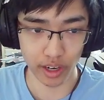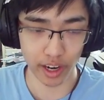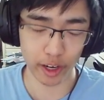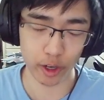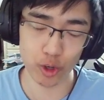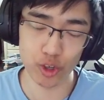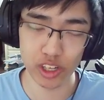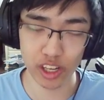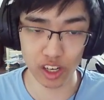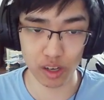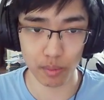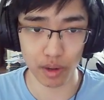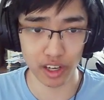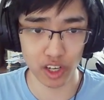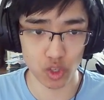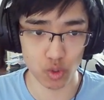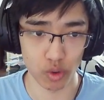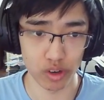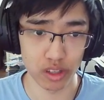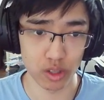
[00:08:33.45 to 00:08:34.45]
and Crusadermon
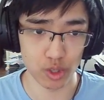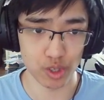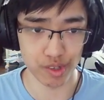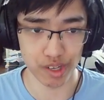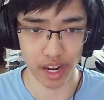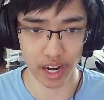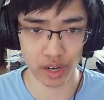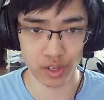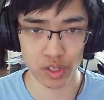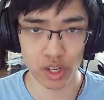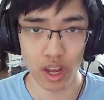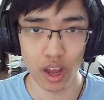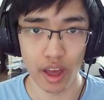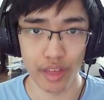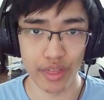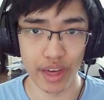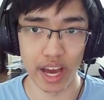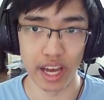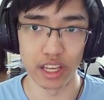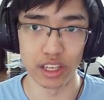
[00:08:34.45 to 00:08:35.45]
is one of those decks
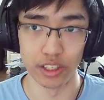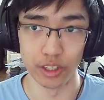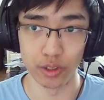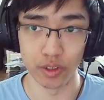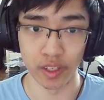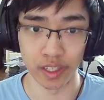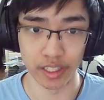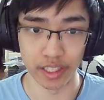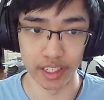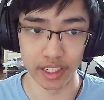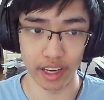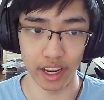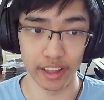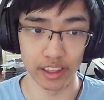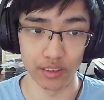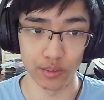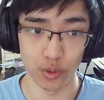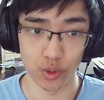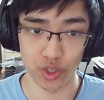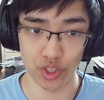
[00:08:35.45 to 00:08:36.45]
that you can get a
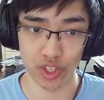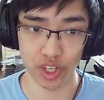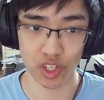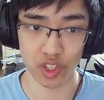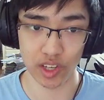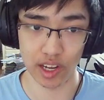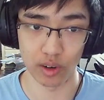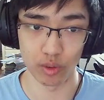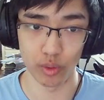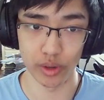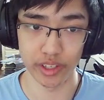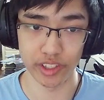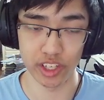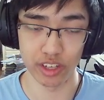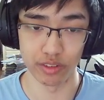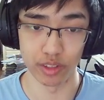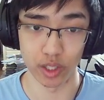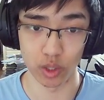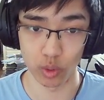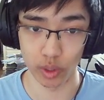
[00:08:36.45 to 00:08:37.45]
level 6 out
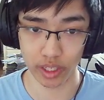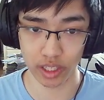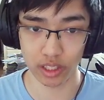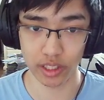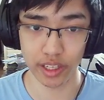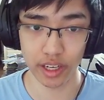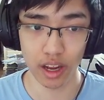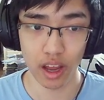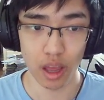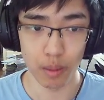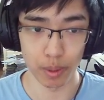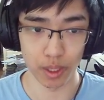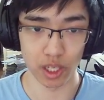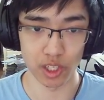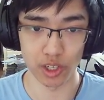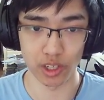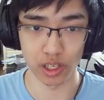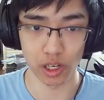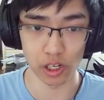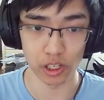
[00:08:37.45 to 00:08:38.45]
relatively quickly because
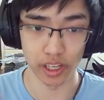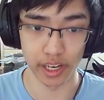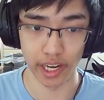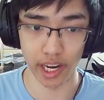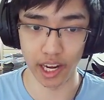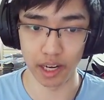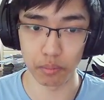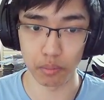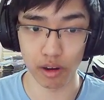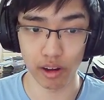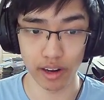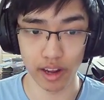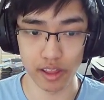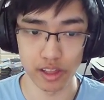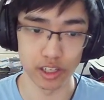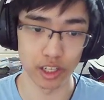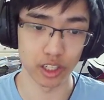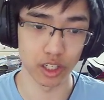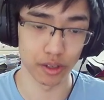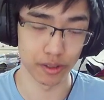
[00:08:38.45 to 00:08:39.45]
you can call a Nightmon and then
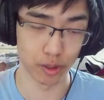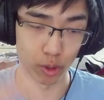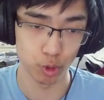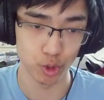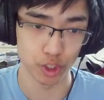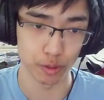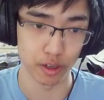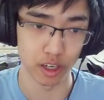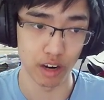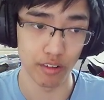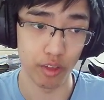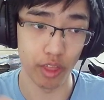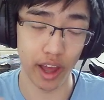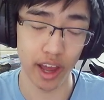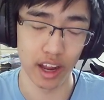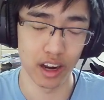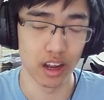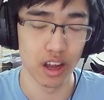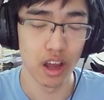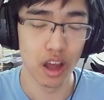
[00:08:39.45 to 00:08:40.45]
you can go Goldramon off of
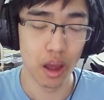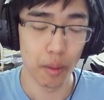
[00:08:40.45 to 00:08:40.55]
that.